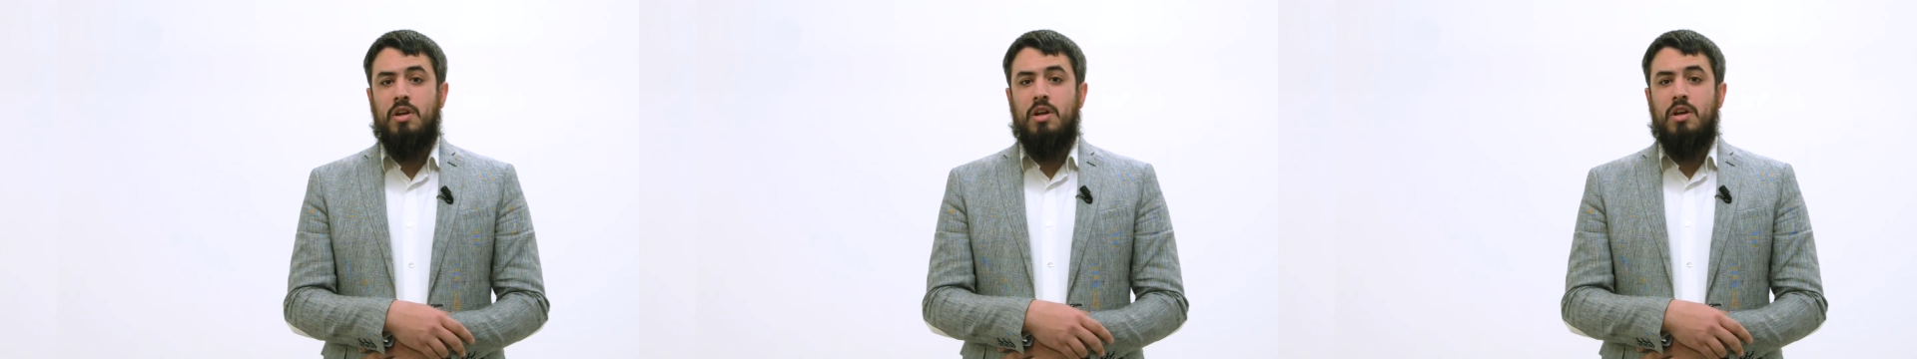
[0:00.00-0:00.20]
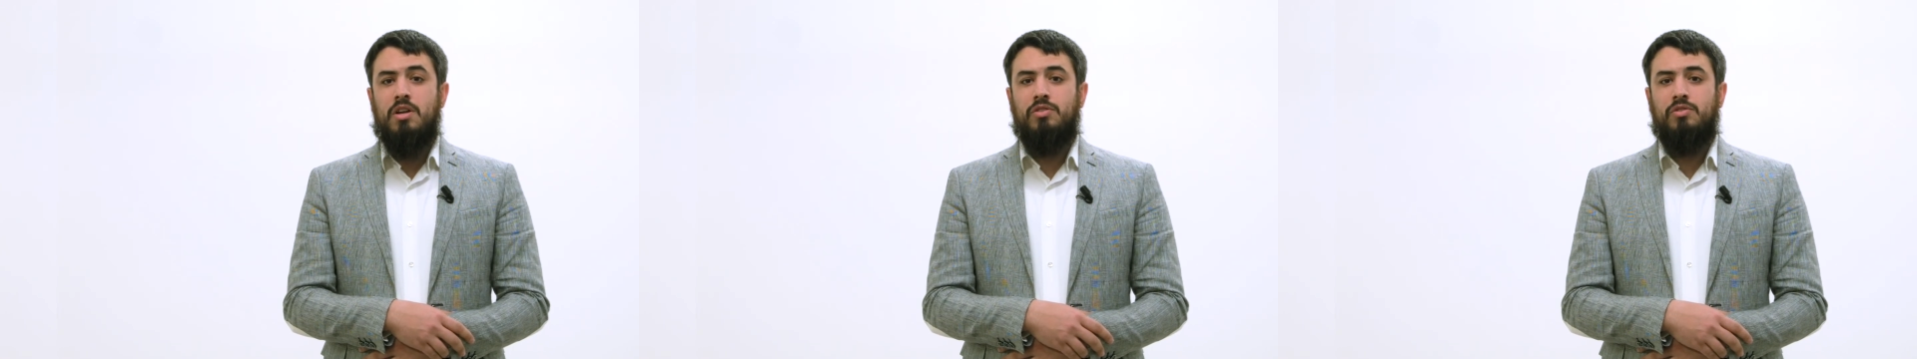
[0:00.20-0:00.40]

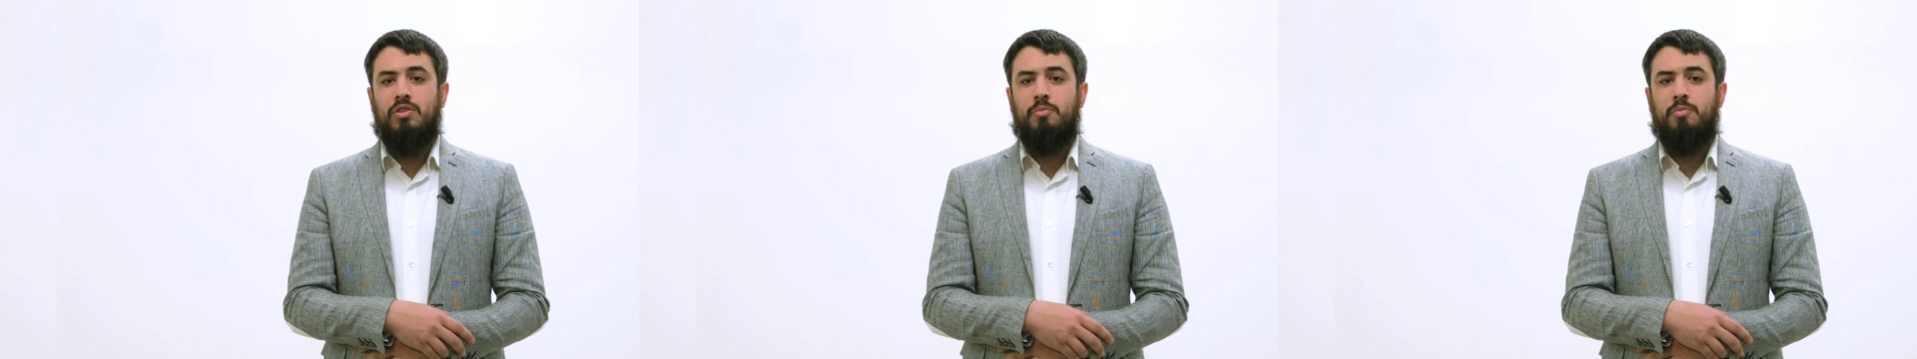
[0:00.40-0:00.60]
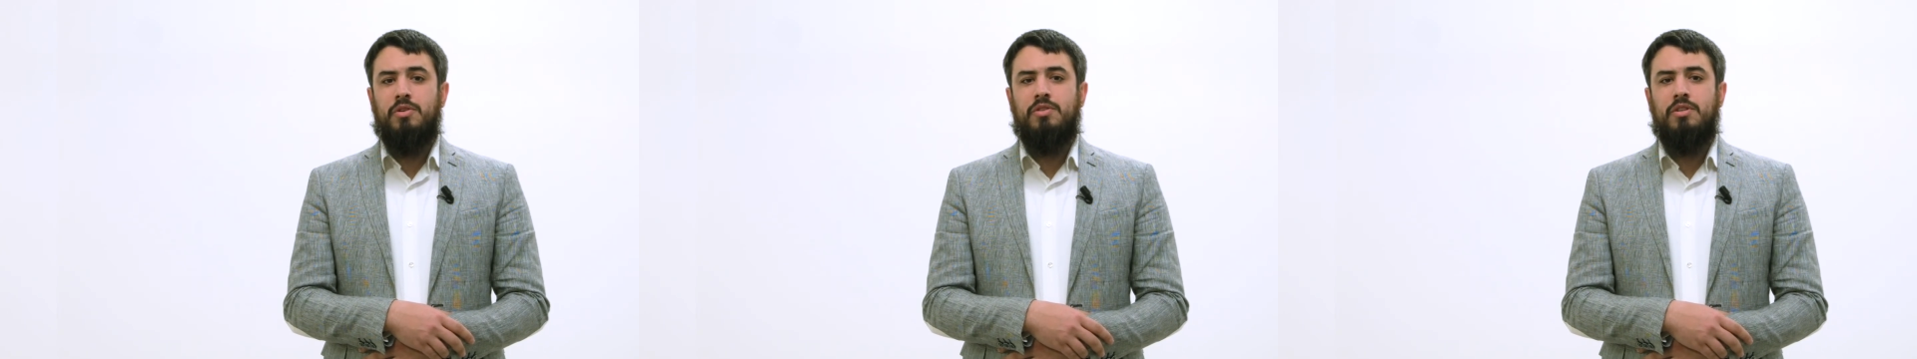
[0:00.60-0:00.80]
is
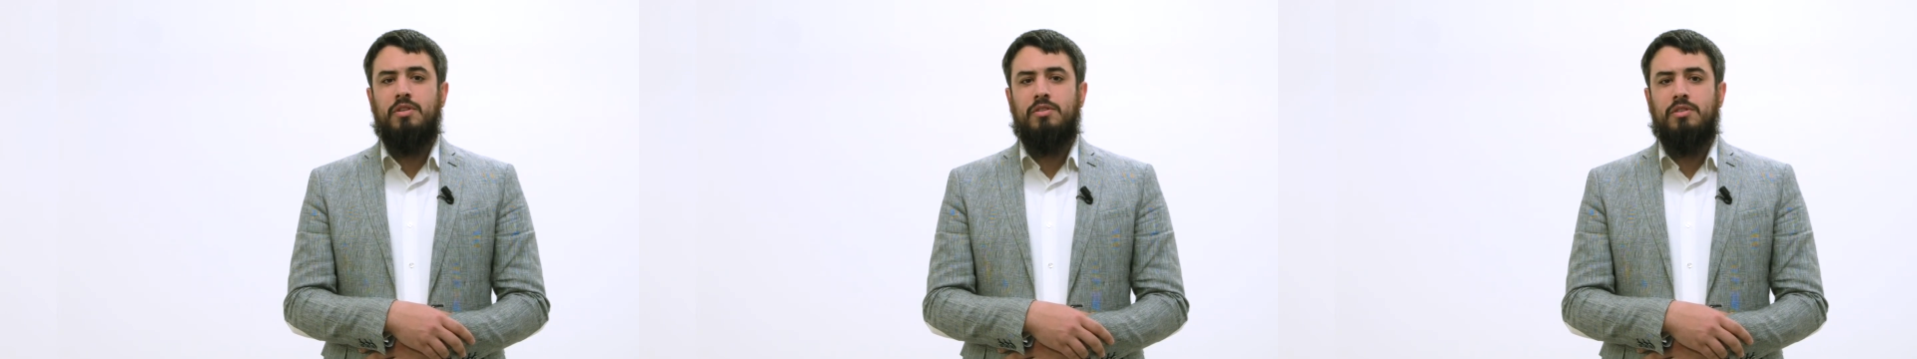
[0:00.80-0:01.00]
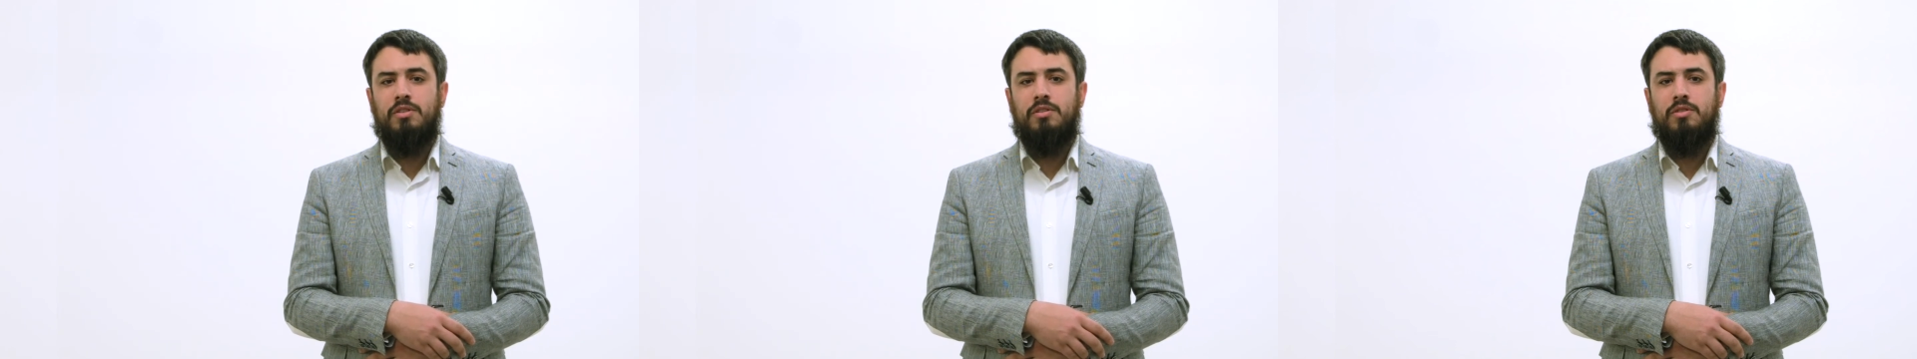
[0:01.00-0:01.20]

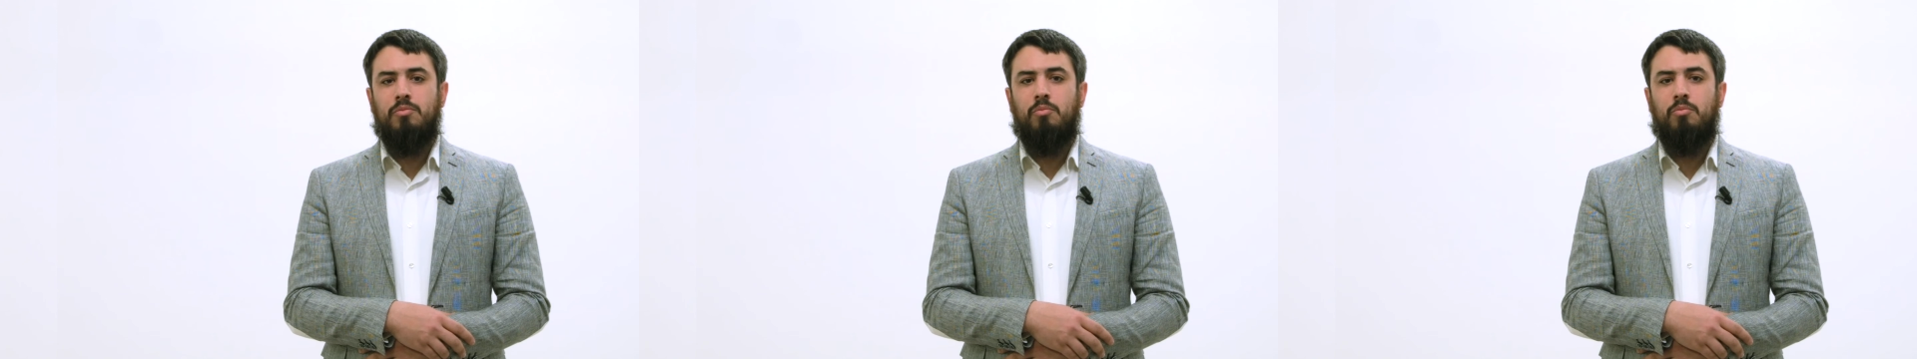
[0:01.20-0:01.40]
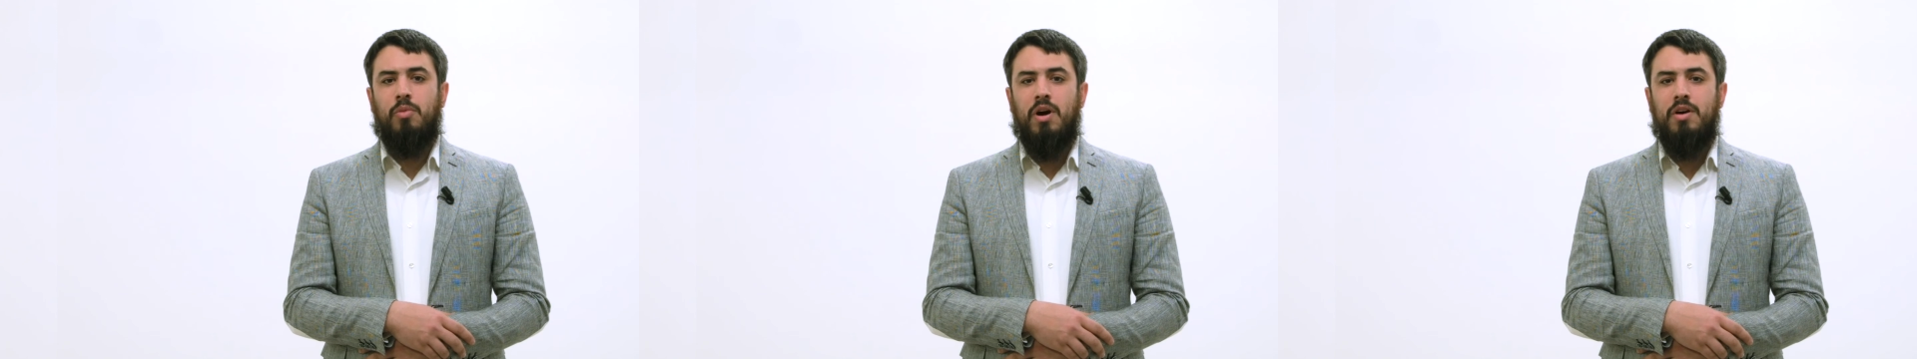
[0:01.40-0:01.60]
represented
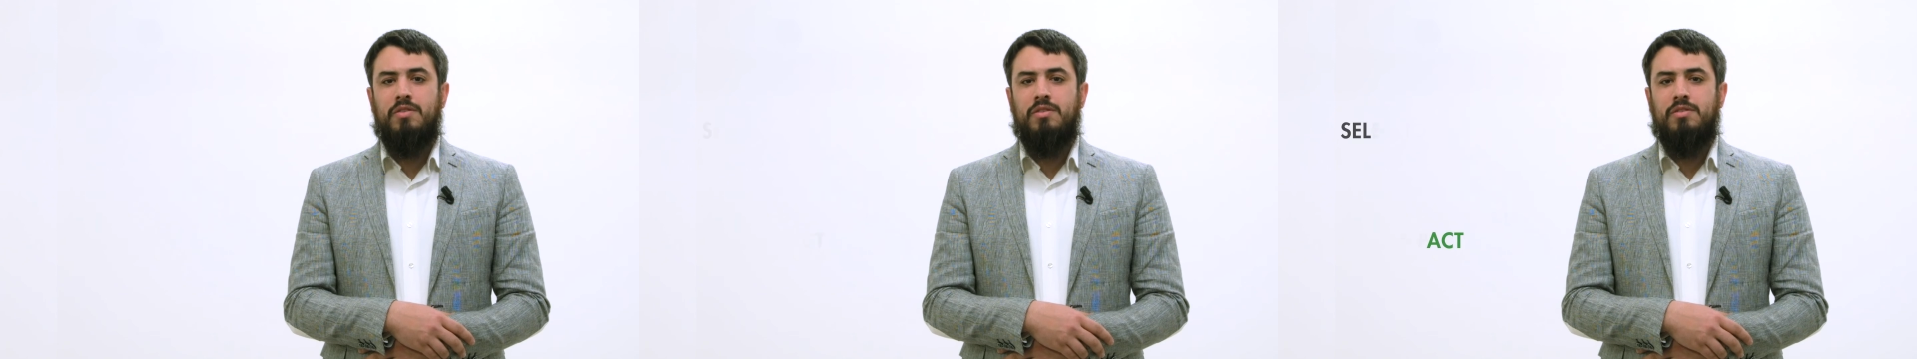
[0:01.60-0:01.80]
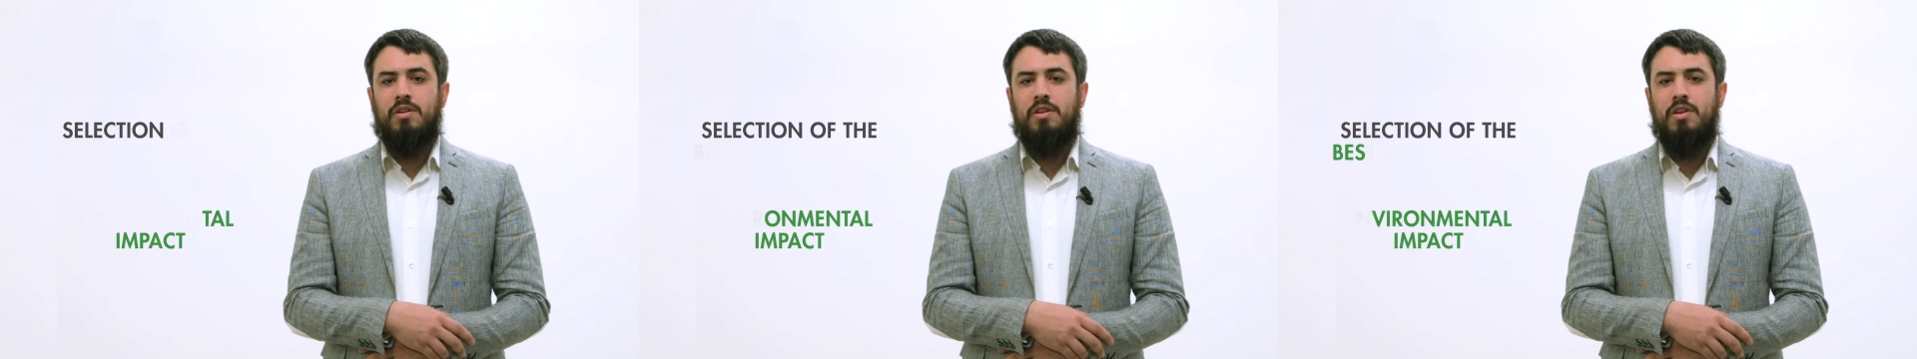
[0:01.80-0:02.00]
by the
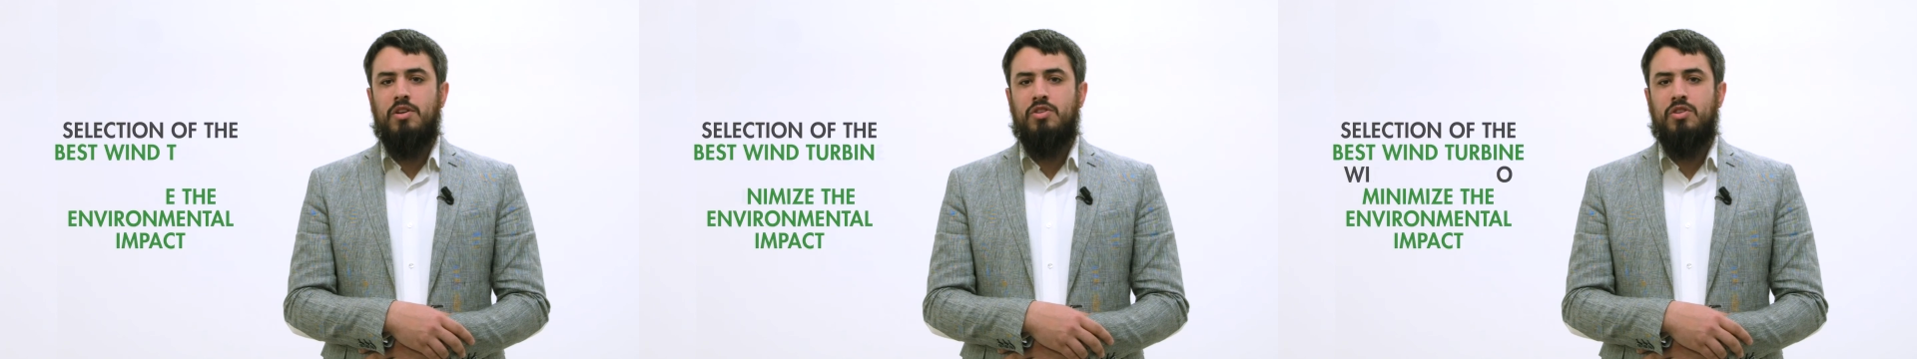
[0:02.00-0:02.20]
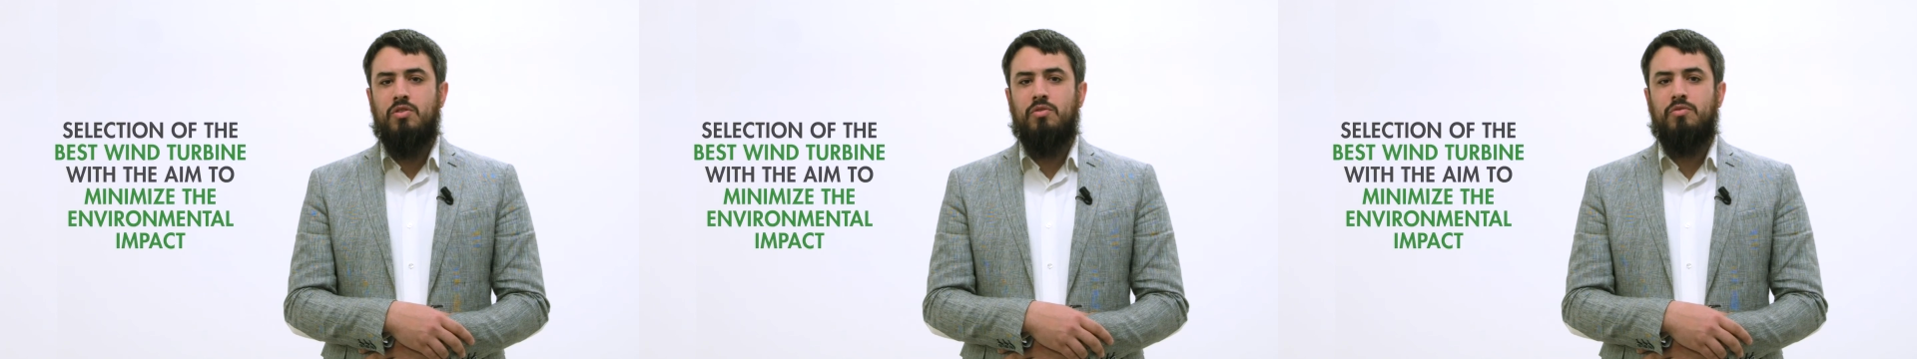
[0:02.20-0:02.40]

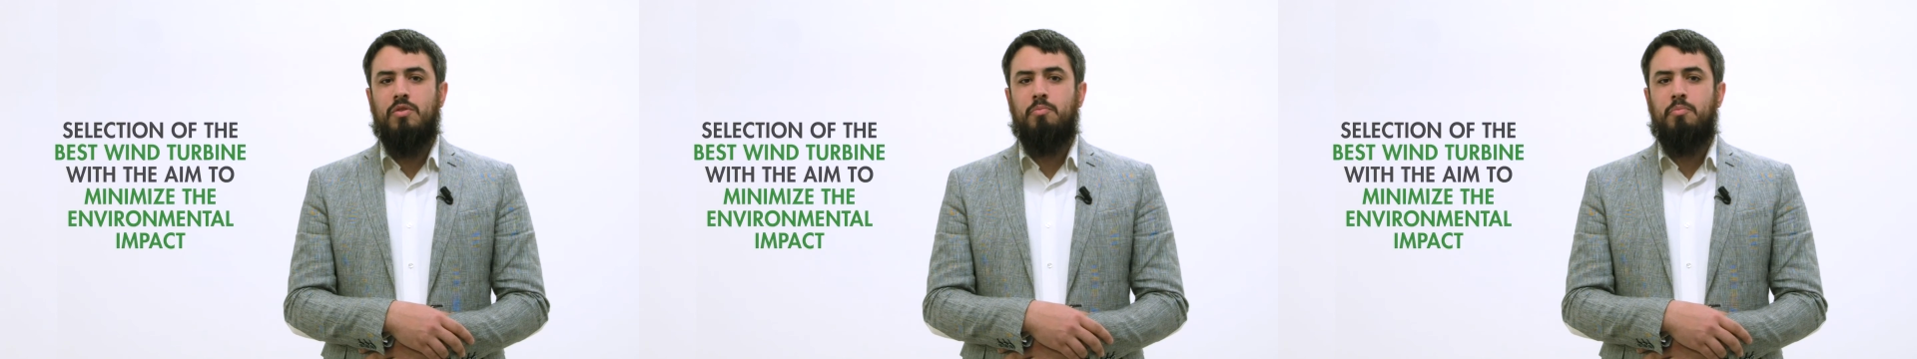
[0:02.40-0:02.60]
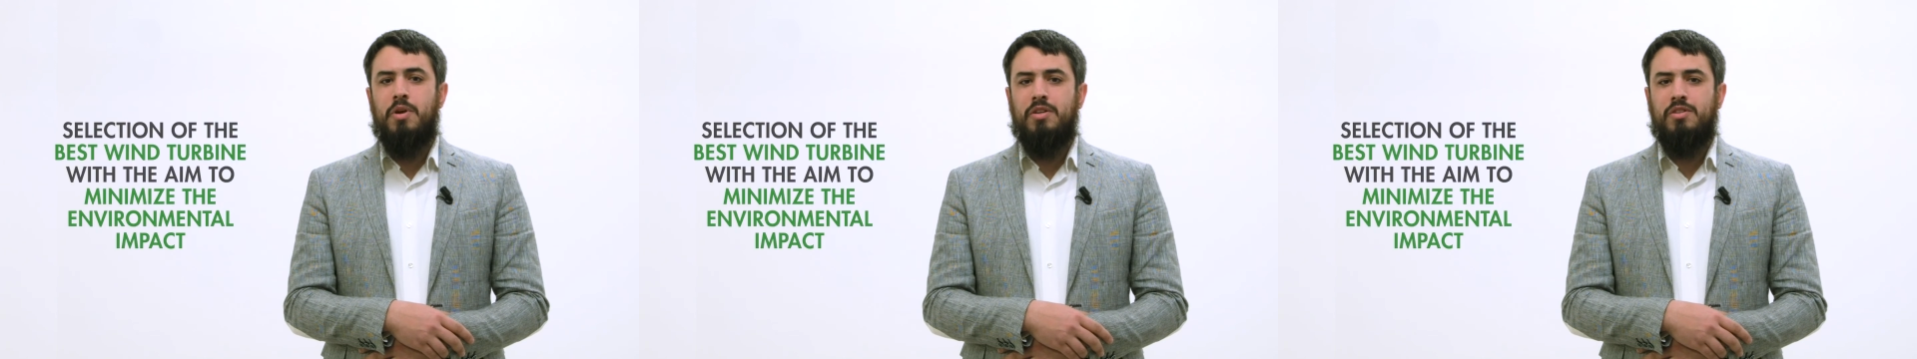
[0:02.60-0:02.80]
selection of the
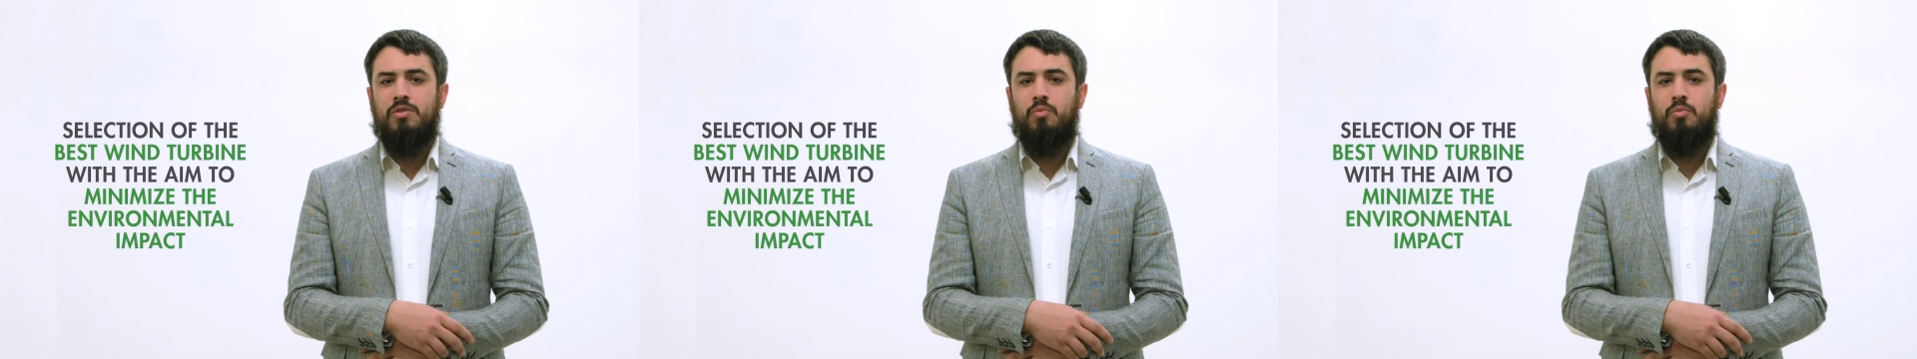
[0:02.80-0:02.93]
best